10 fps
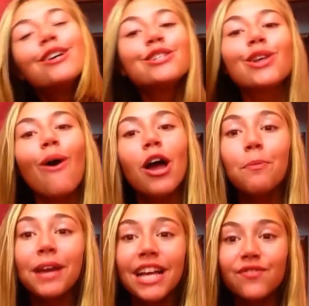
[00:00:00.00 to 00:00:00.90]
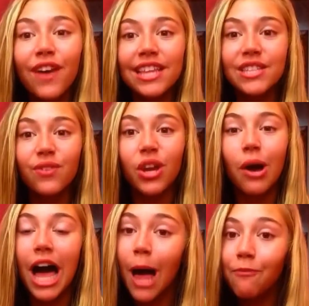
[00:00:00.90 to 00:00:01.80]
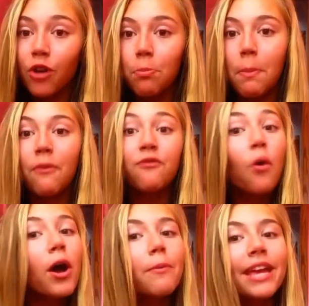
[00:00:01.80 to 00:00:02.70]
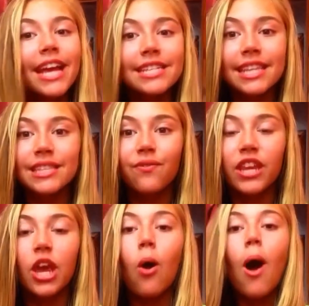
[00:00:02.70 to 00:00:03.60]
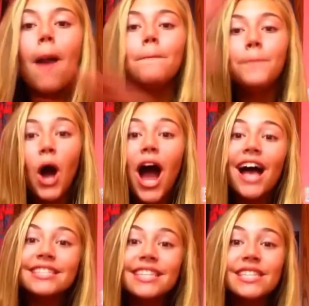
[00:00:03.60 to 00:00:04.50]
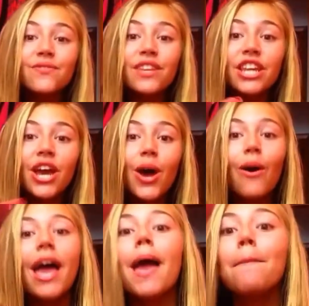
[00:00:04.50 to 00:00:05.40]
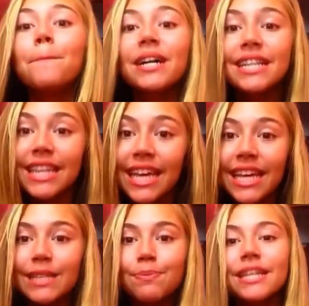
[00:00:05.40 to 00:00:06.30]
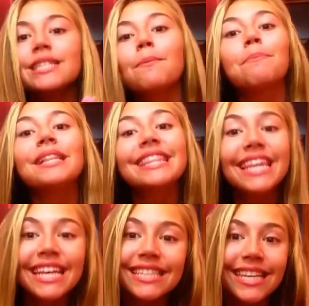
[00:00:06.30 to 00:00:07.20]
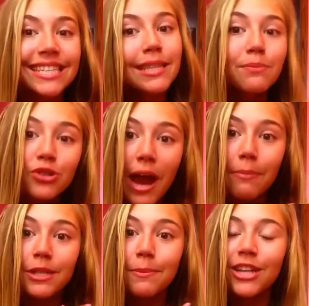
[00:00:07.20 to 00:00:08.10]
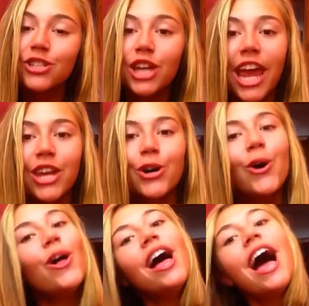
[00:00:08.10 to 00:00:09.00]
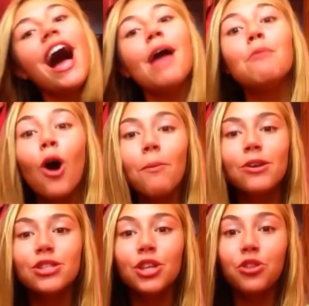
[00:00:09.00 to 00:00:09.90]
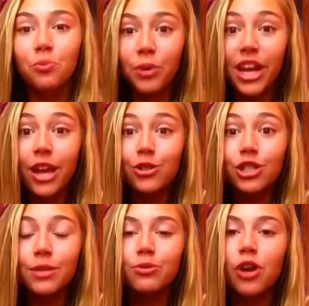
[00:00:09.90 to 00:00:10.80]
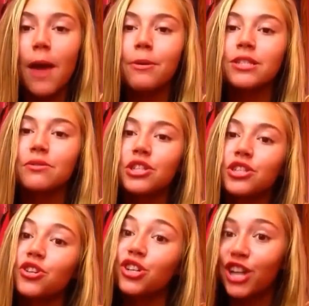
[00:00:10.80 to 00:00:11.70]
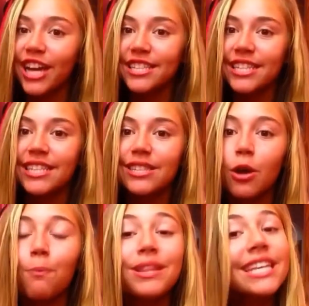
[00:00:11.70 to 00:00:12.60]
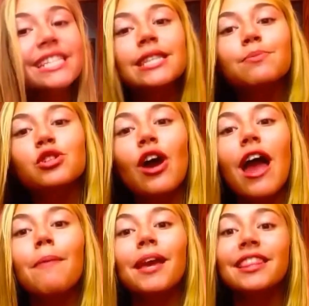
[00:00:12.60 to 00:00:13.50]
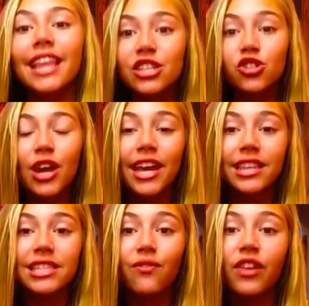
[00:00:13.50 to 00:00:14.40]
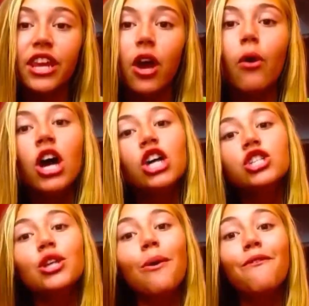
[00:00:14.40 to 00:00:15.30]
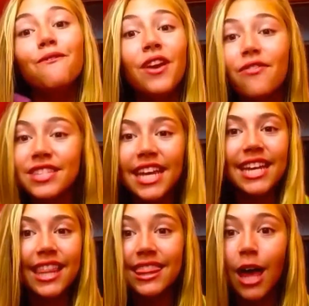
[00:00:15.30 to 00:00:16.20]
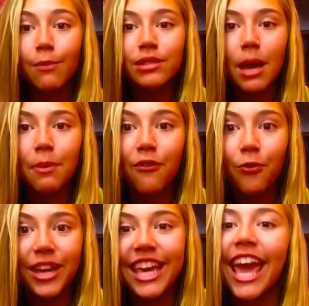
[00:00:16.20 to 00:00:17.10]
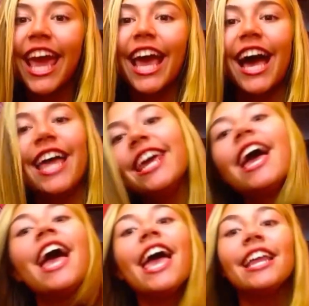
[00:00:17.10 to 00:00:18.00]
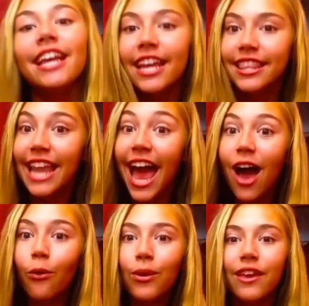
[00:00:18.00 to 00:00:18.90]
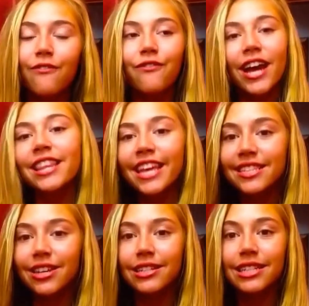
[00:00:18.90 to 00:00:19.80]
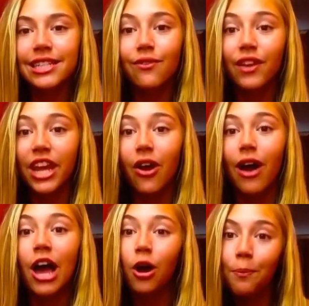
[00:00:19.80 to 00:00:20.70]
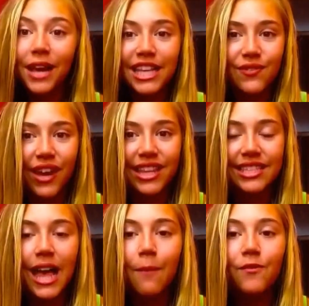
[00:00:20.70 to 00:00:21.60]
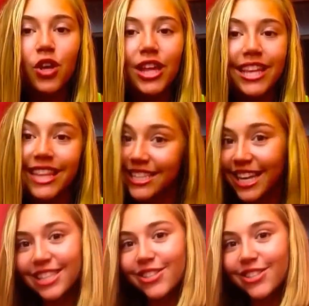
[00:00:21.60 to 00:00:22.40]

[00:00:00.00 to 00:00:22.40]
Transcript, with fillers: So I hope you guys find this video helpful, but before we get to this video, pause this video and please, please, please subscribe to my channel. I'm almost to 300 subscribers, which is crazy, so please subscribe and let's try and get this video to 15 thumbs up if we can. And now we can finally get started to this video. I hope you guys find this helpful and let's get